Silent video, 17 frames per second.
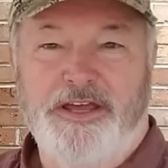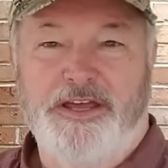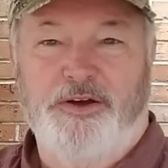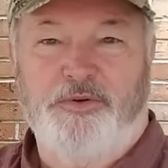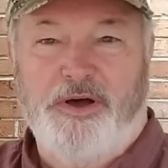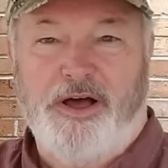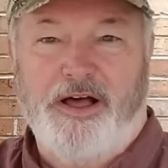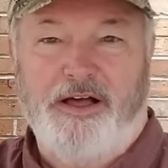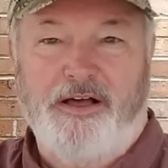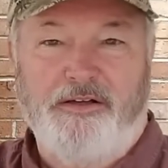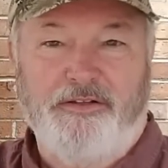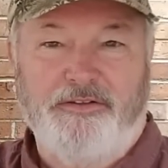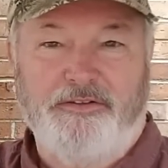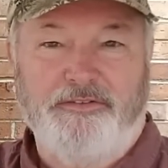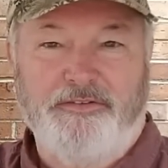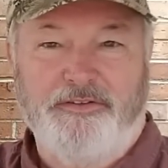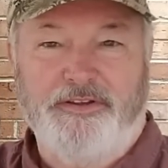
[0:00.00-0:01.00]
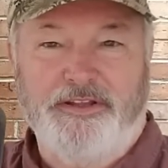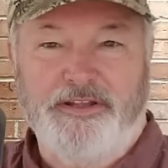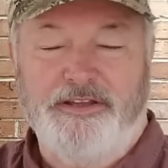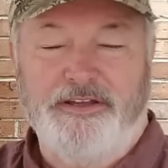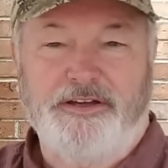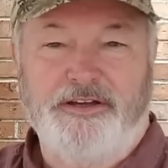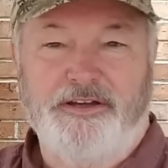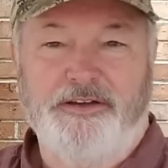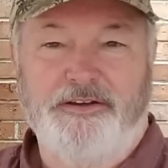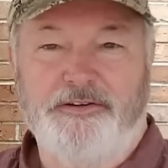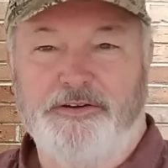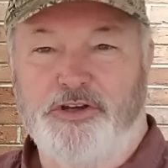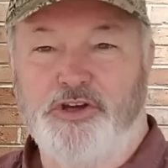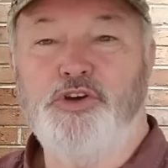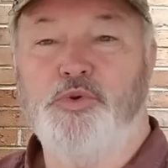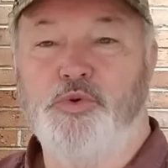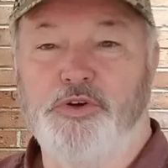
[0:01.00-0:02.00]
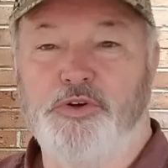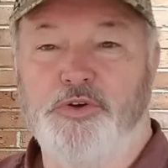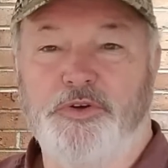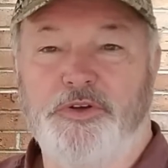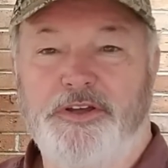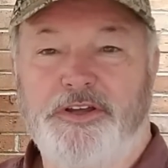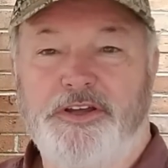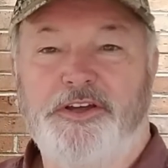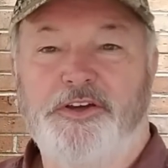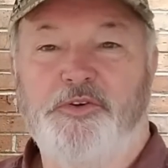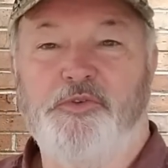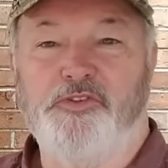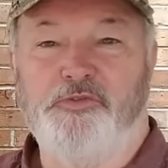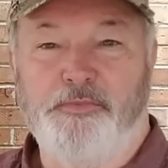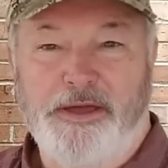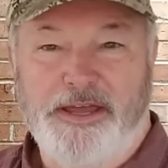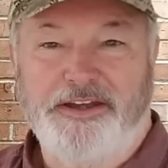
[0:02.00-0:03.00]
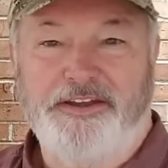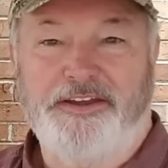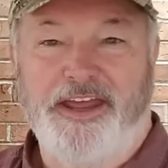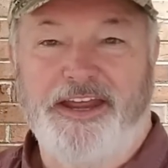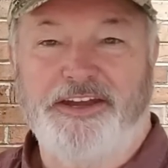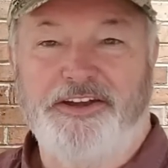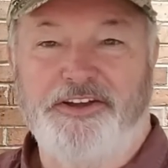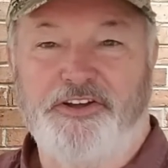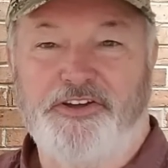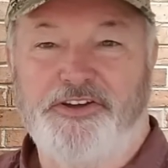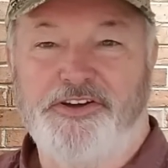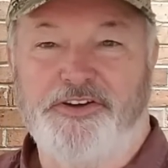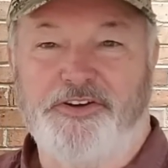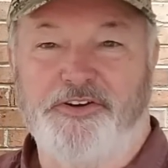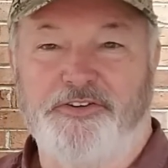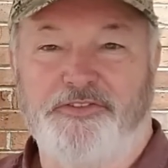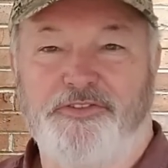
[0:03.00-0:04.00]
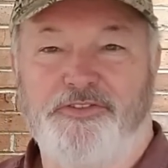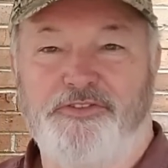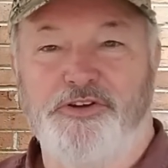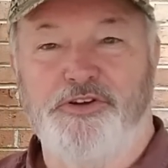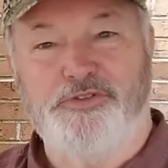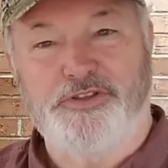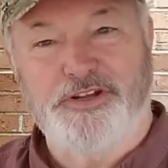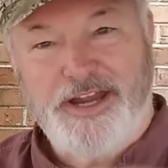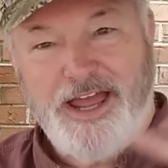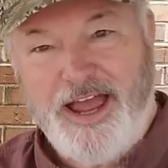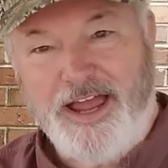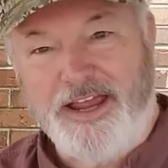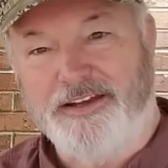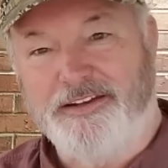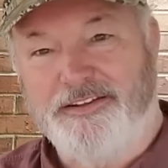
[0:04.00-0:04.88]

while the GURU was maintaining the cooker through the night.